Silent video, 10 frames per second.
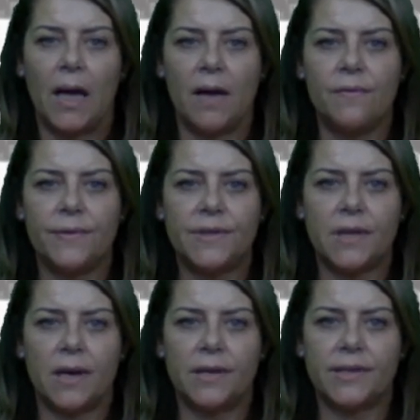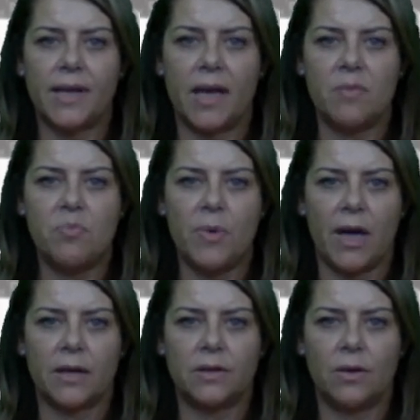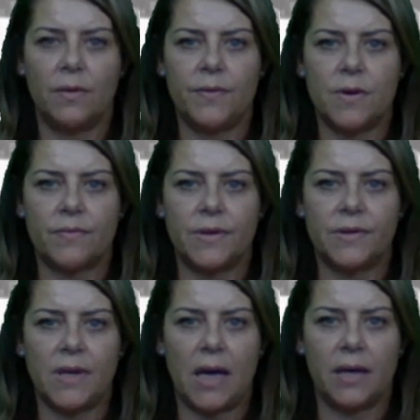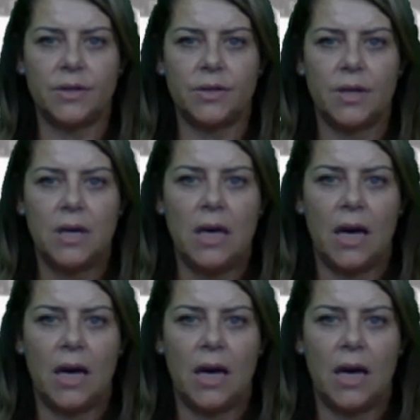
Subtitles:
emphasize the impact of your research